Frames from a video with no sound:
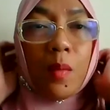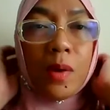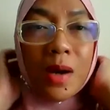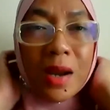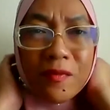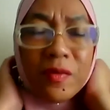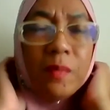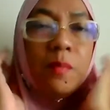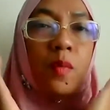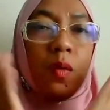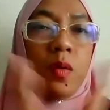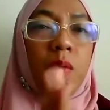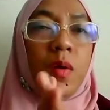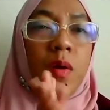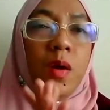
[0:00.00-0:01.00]
our life
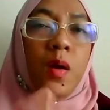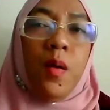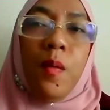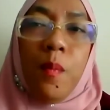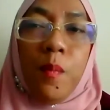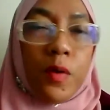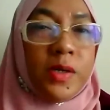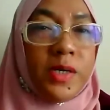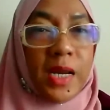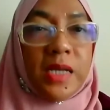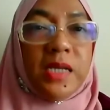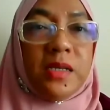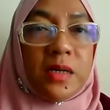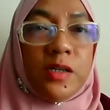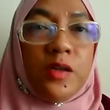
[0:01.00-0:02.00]
more, more
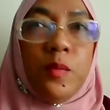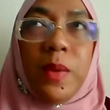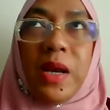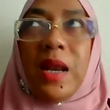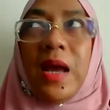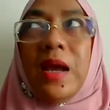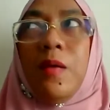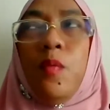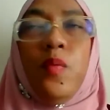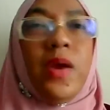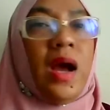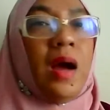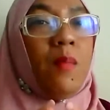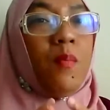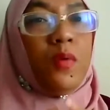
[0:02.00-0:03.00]
dangerous. You make like
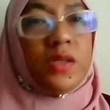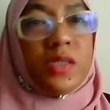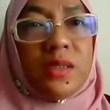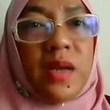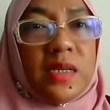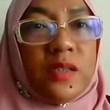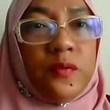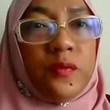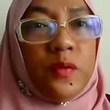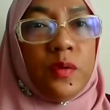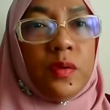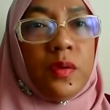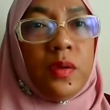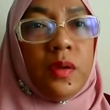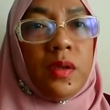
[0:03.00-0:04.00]
we are more
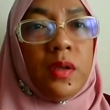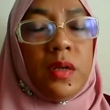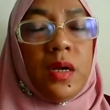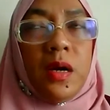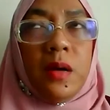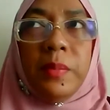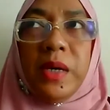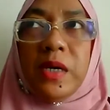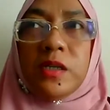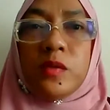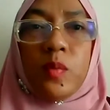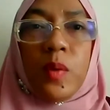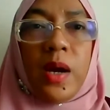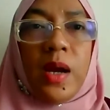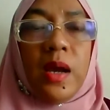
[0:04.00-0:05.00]
stressful.
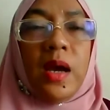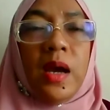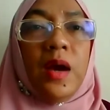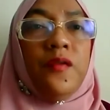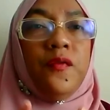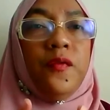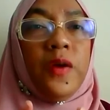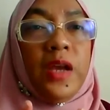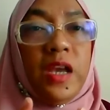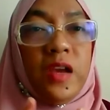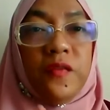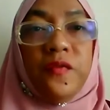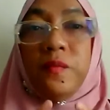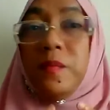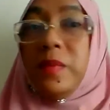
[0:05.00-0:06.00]
Because why?
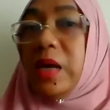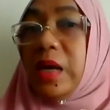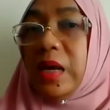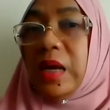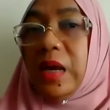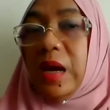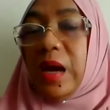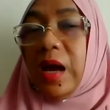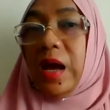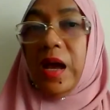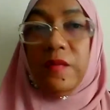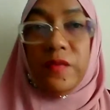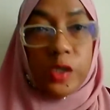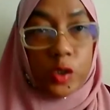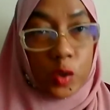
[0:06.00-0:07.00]
If me, I
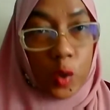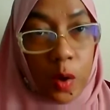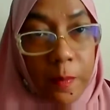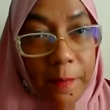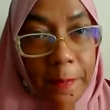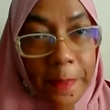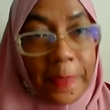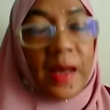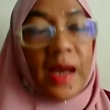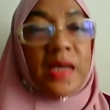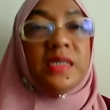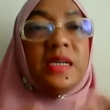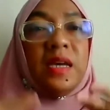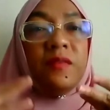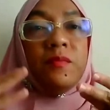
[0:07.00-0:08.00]
have a job, I
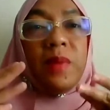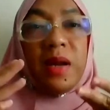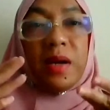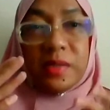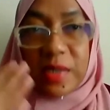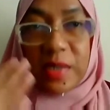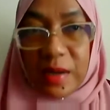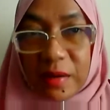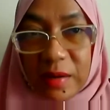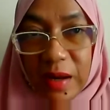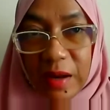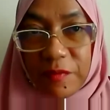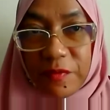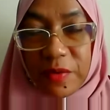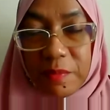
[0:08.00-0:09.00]
still have my salary
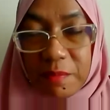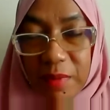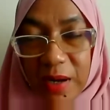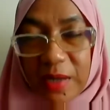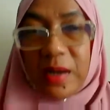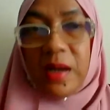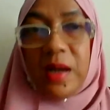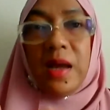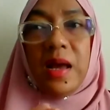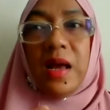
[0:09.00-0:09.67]
every month.